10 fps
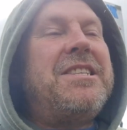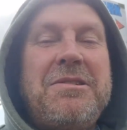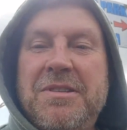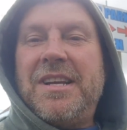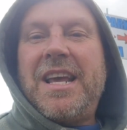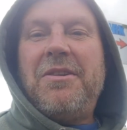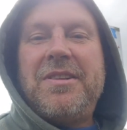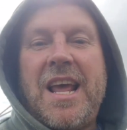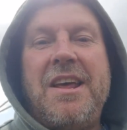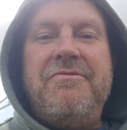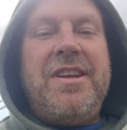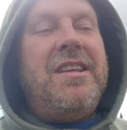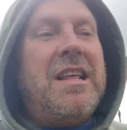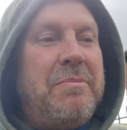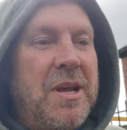As soon as I get hold of
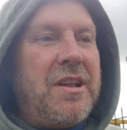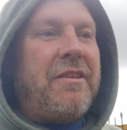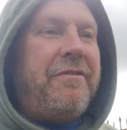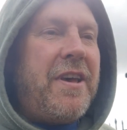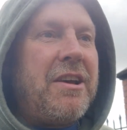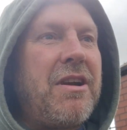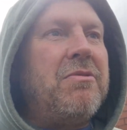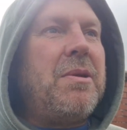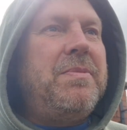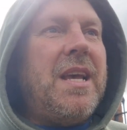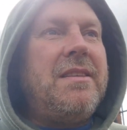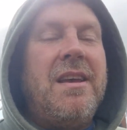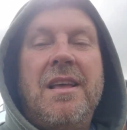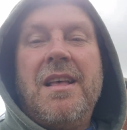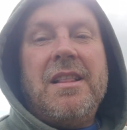Henry, there'll be another fairground
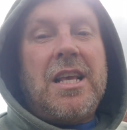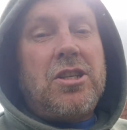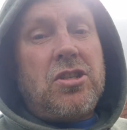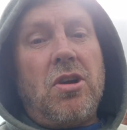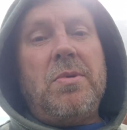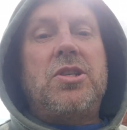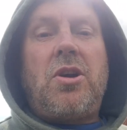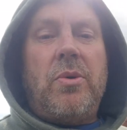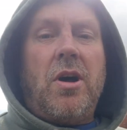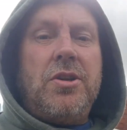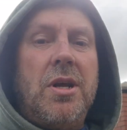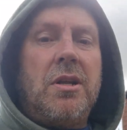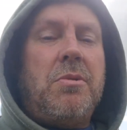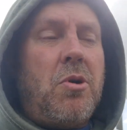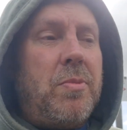update. There's so much going on
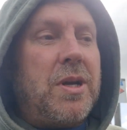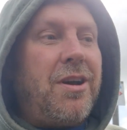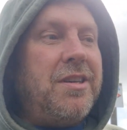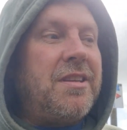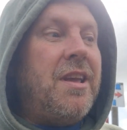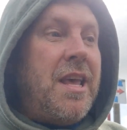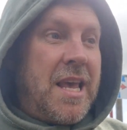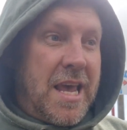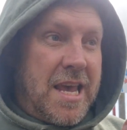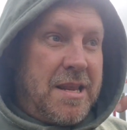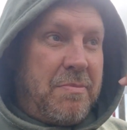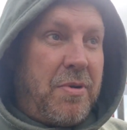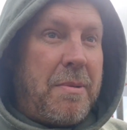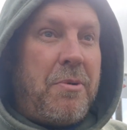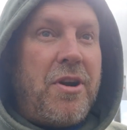here at the moment, guys, in
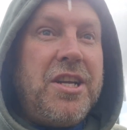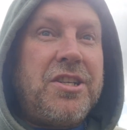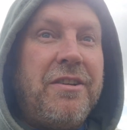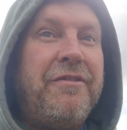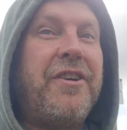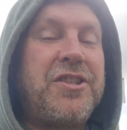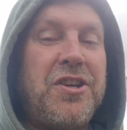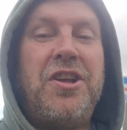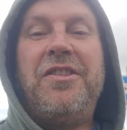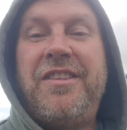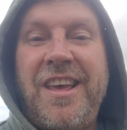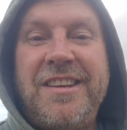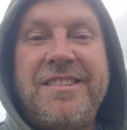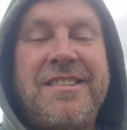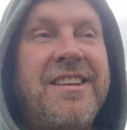preparation for certain
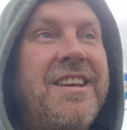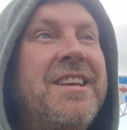things.